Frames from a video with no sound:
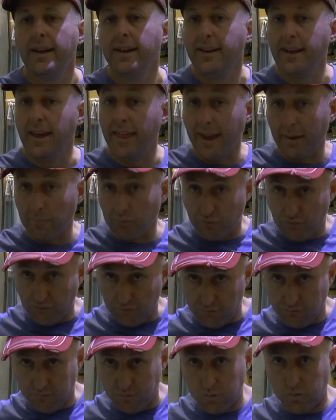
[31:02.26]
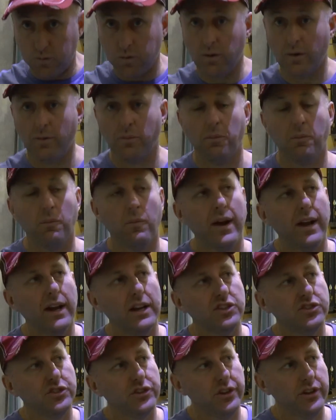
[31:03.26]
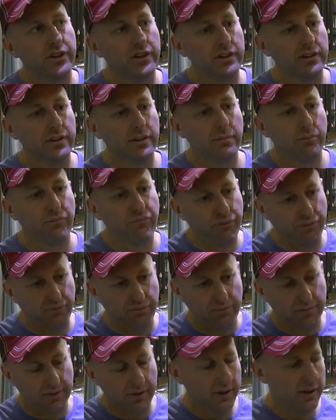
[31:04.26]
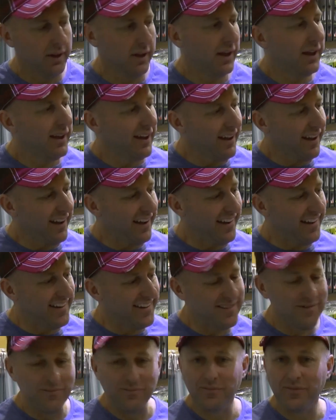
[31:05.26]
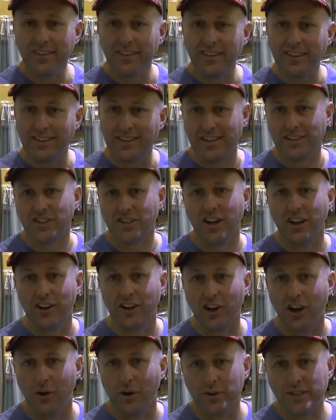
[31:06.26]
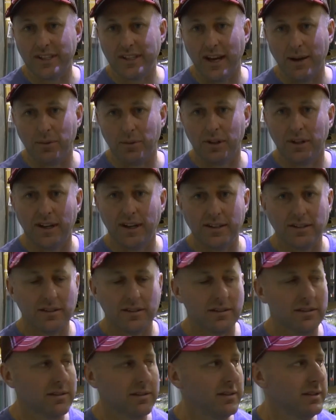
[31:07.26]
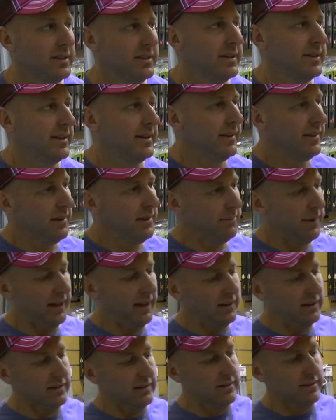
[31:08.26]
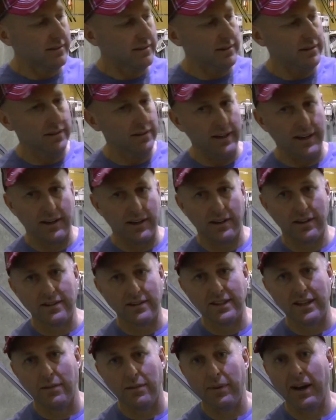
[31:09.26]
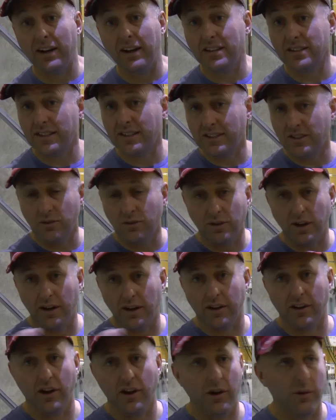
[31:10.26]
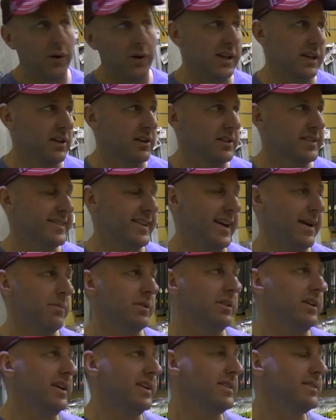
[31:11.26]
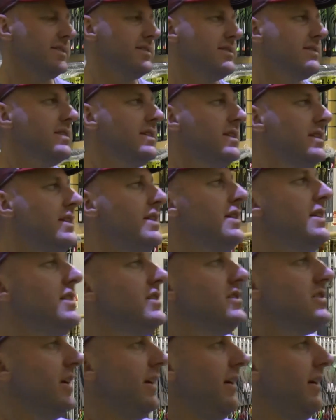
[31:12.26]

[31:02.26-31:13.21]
now that when I shoot, that's going to go with stabilizers. Balance, like you can see the balance, that's all going to go when you got stabilizers. So